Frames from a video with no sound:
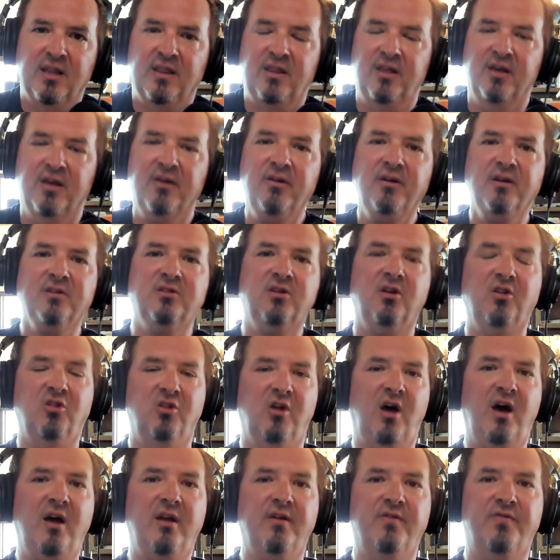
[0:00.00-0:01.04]
There's
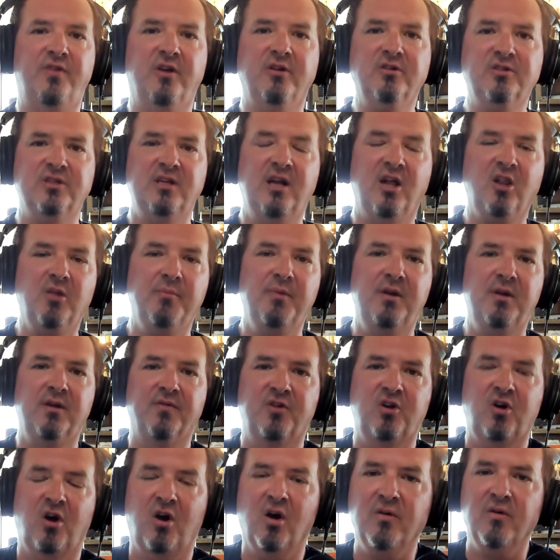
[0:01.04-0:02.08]
an element
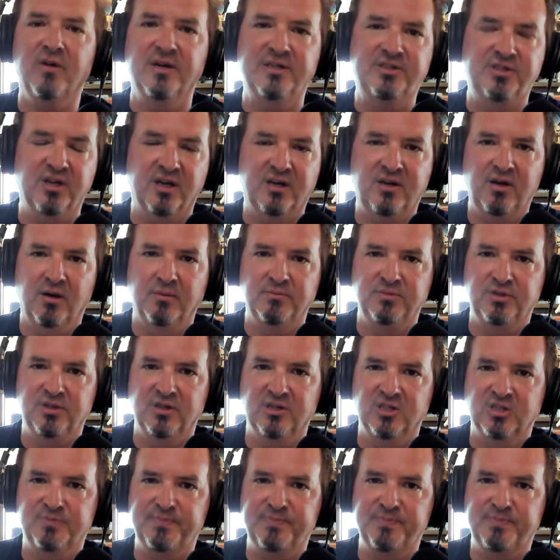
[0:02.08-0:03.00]
of courage that comes in,